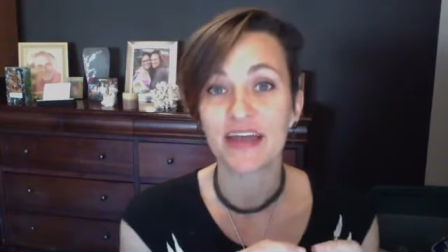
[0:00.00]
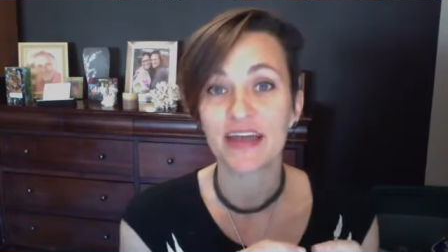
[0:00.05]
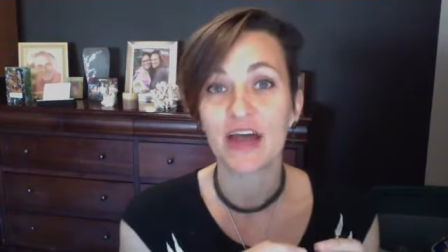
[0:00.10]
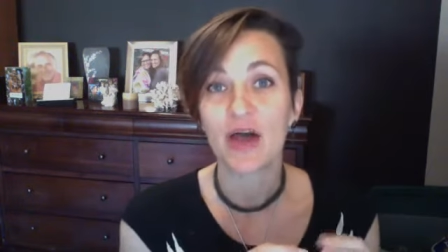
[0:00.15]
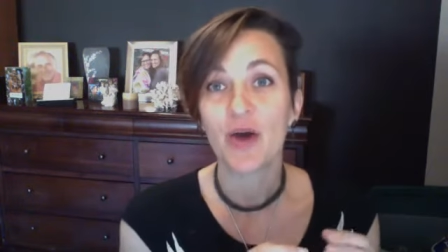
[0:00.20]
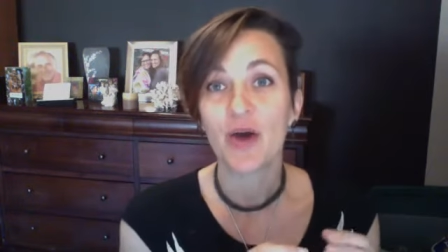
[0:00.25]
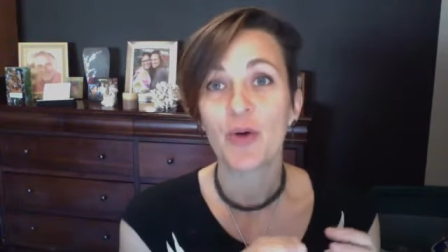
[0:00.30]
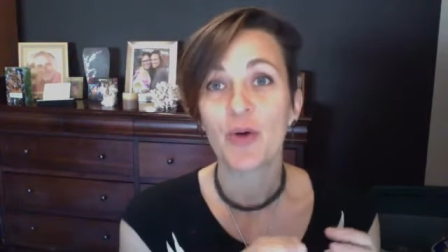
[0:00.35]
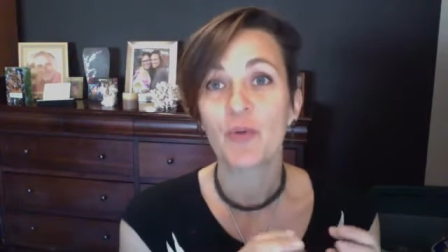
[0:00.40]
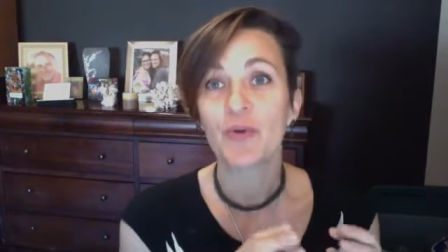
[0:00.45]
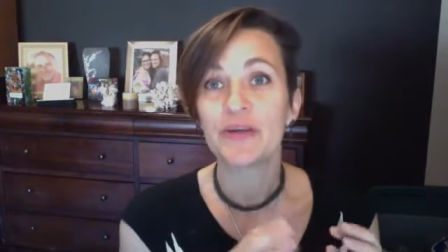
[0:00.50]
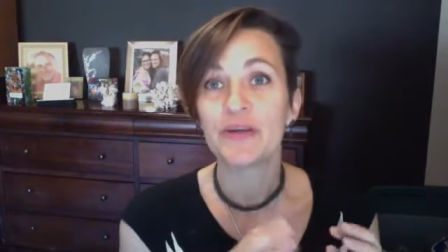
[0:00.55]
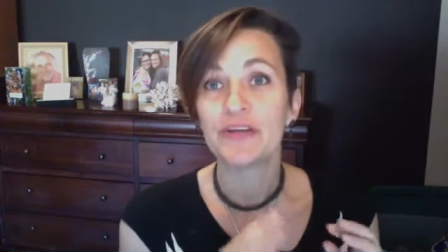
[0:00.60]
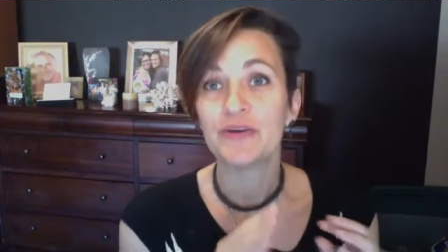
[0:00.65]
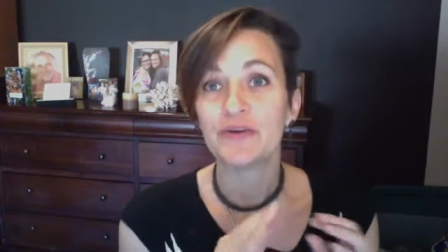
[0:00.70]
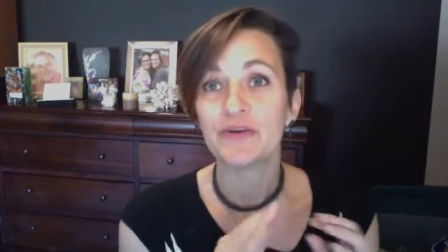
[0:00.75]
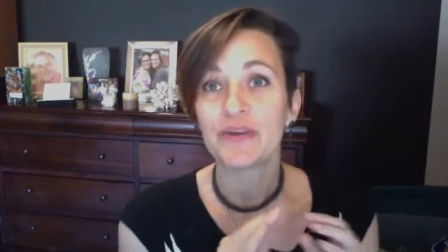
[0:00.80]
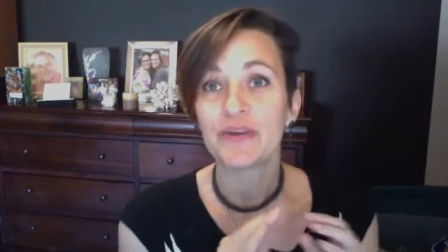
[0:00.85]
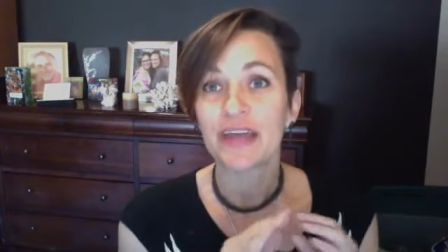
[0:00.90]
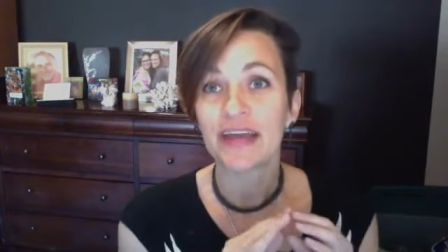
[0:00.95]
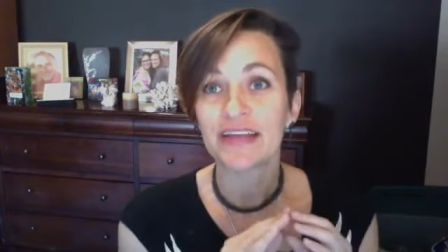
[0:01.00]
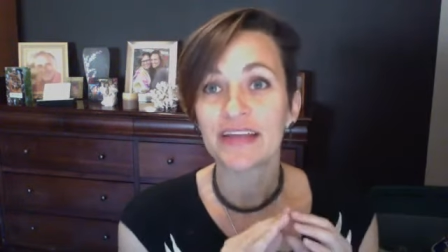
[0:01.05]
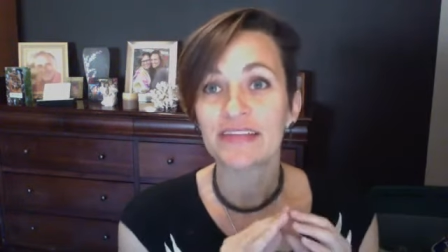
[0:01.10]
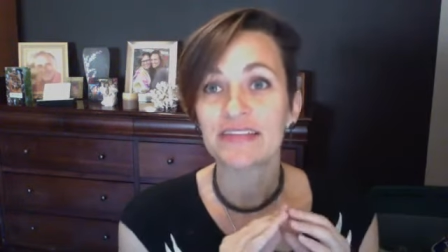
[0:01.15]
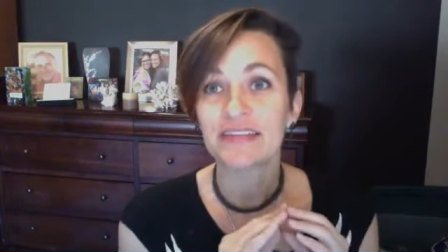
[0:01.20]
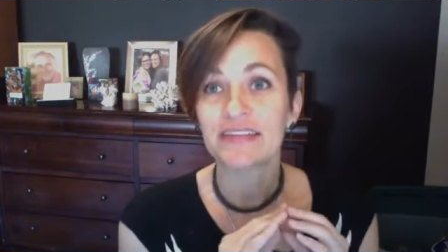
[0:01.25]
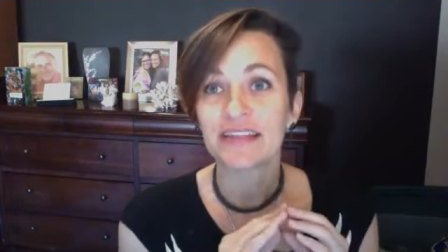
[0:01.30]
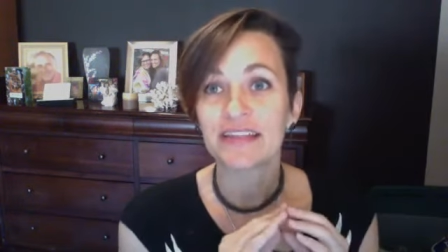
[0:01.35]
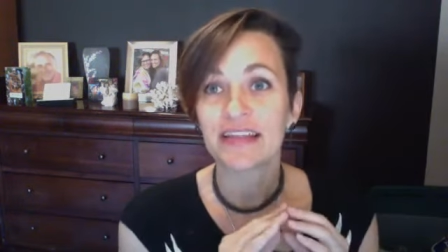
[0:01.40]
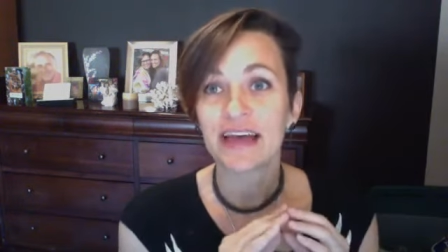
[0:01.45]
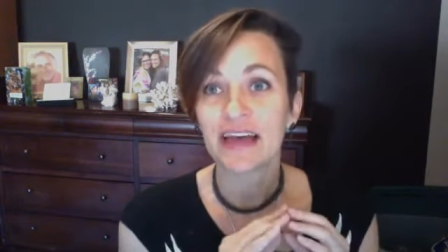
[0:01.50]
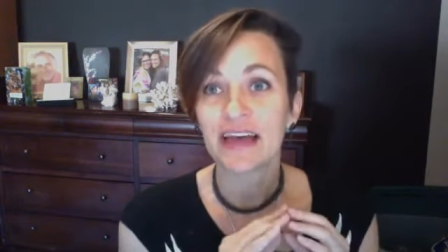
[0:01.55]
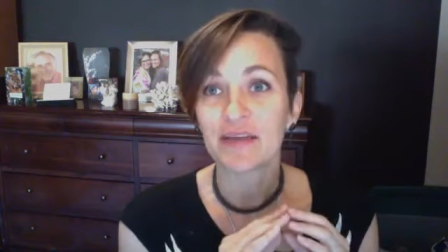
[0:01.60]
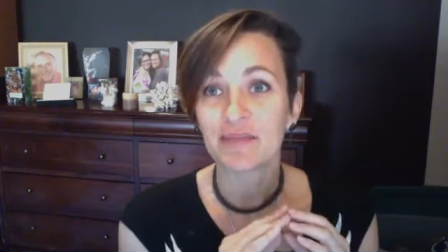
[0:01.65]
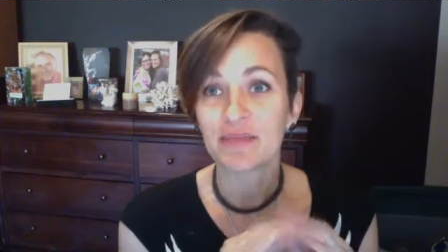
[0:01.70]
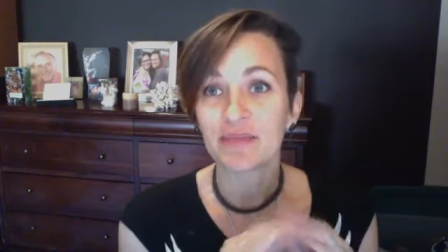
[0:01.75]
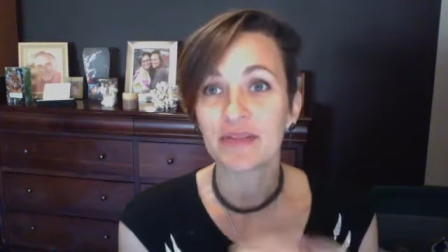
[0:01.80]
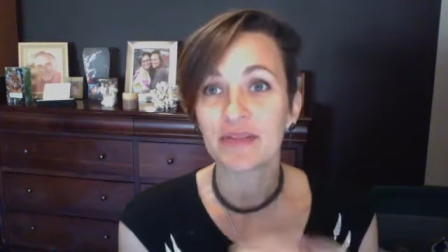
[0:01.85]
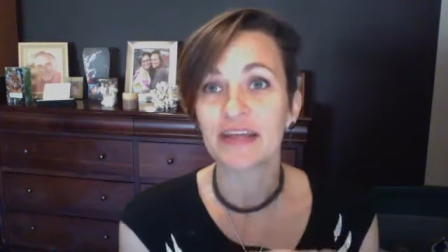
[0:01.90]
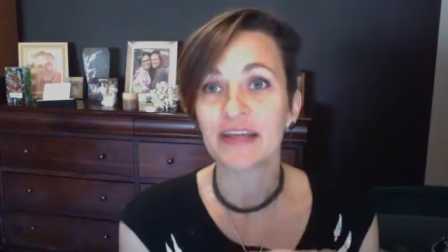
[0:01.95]
When you get to that
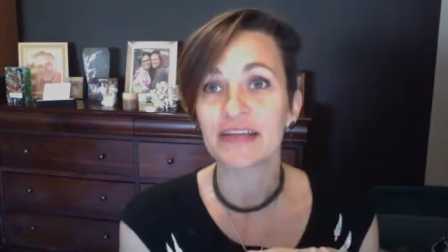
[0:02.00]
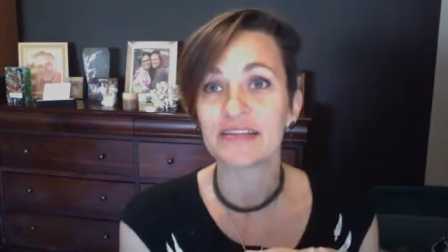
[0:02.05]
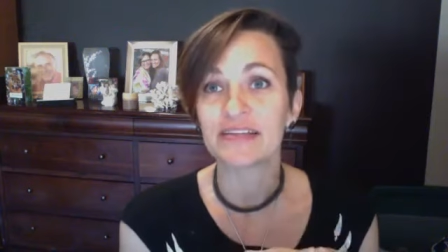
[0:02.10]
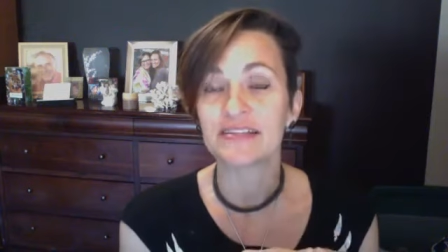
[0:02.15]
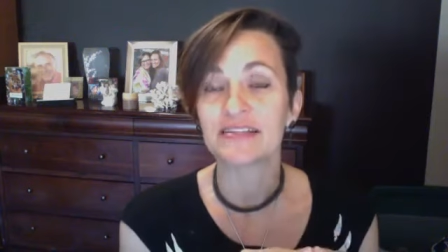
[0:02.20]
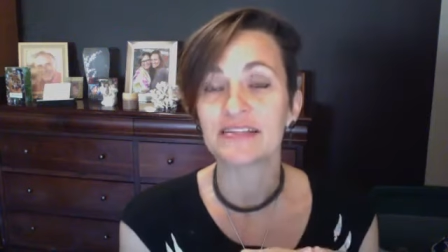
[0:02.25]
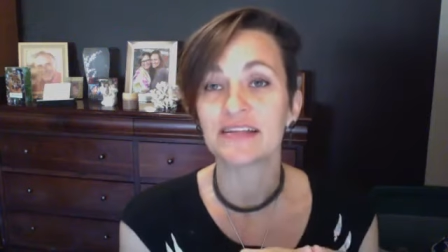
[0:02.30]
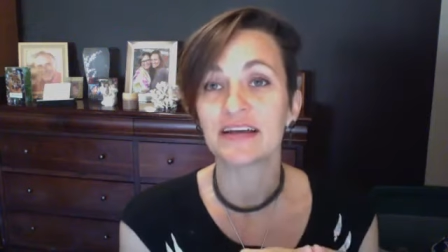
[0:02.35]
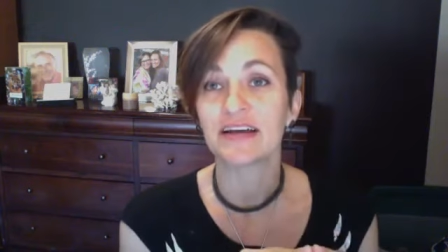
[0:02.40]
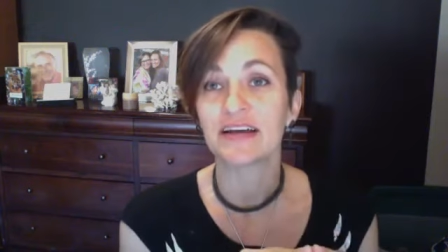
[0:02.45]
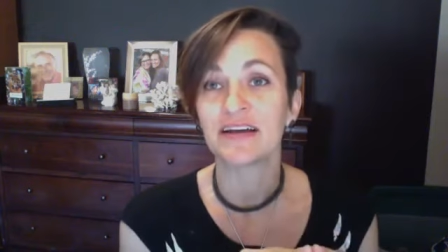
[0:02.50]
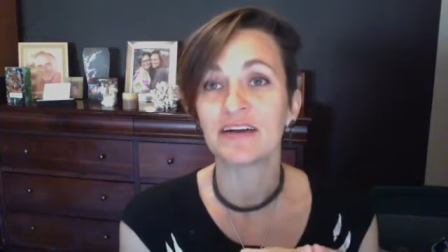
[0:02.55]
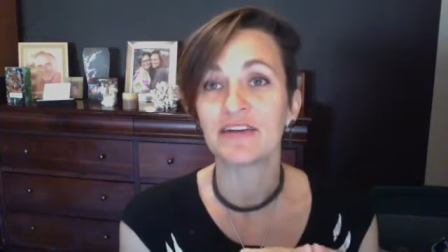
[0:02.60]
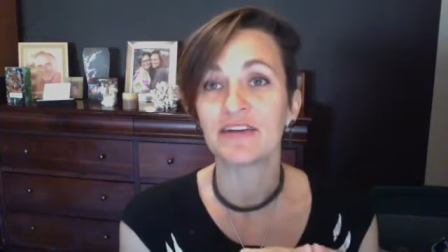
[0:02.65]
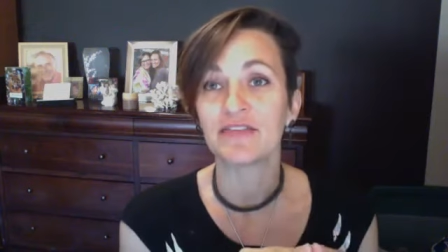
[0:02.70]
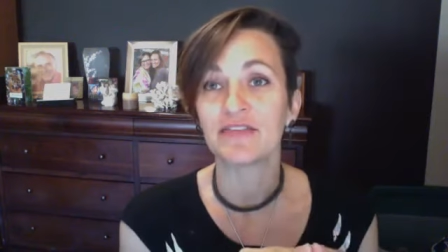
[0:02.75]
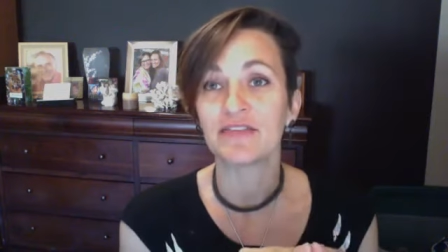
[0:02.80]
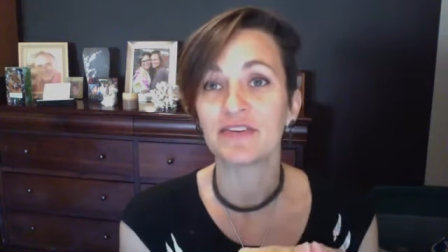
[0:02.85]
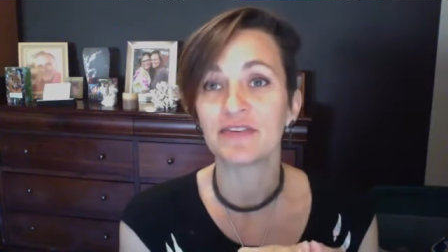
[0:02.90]
place of